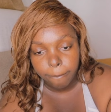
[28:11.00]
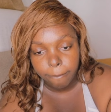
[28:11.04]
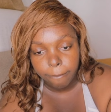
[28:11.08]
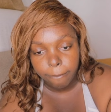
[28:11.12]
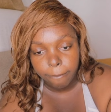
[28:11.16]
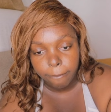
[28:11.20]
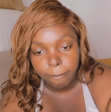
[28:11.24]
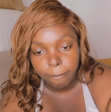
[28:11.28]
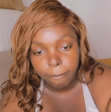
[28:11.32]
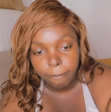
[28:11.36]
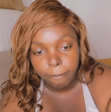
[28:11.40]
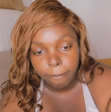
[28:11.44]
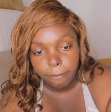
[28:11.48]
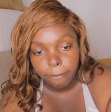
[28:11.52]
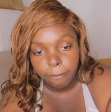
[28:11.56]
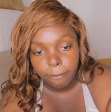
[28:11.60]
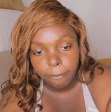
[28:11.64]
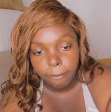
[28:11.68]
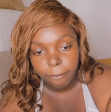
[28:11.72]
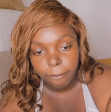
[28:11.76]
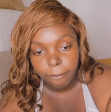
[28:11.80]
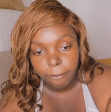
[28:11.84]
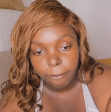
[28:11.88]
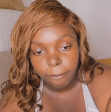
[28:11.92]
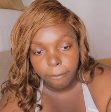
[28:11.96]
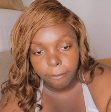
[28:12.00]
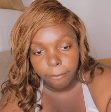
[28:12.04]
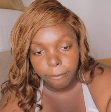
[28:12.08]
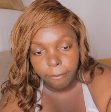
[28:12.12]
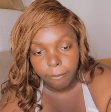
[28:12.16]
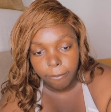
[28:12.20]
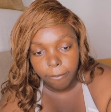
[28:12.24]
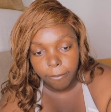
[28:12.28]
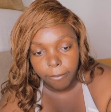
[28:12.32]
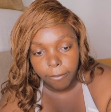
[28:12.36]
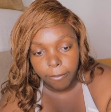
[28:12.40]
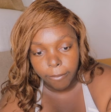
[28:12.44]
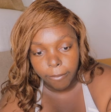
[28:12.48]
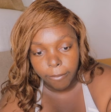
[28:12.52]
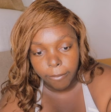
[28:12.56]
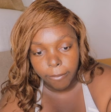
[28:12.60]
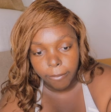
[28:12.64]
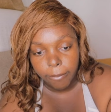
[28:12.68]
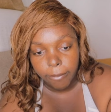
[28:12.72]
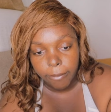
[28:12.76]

[no speech]